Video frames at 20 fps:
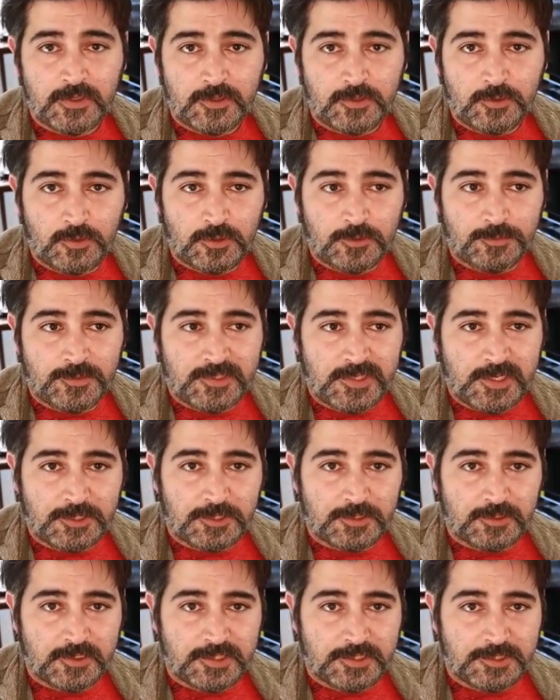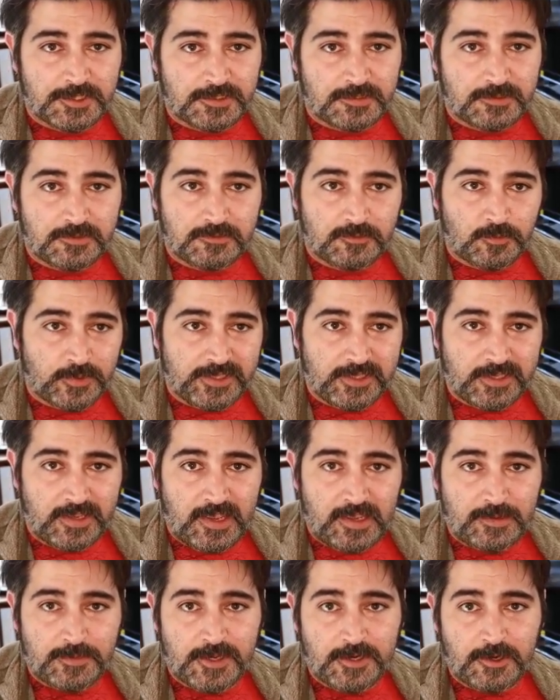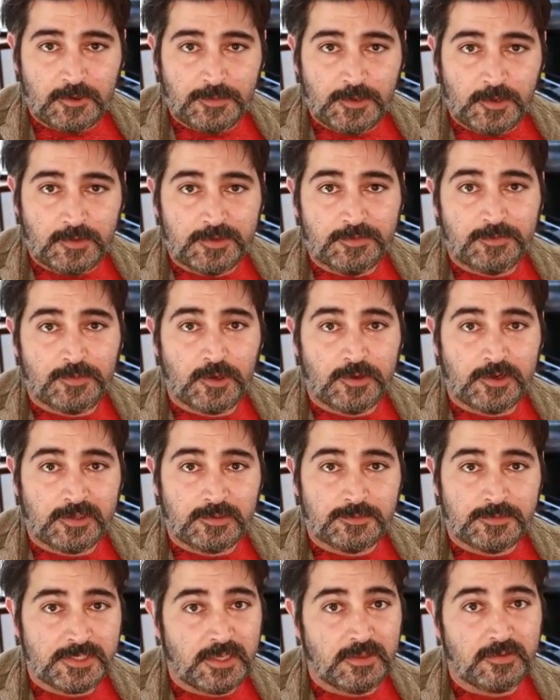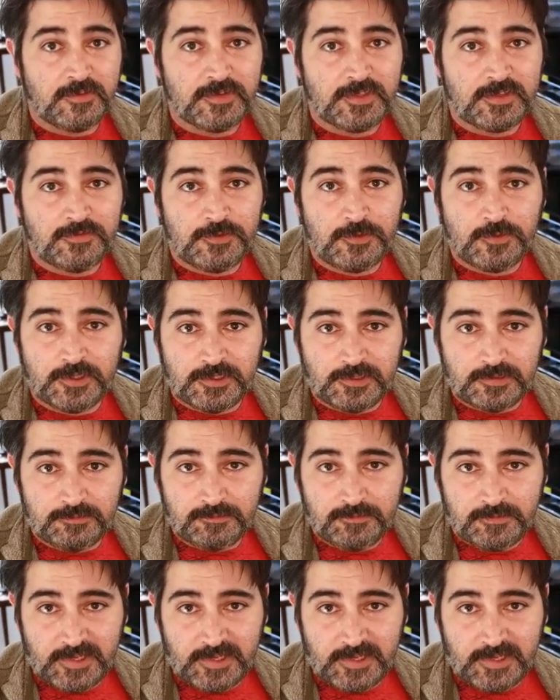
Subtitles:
You could potentially just win the game by your opponent burning themselves if you can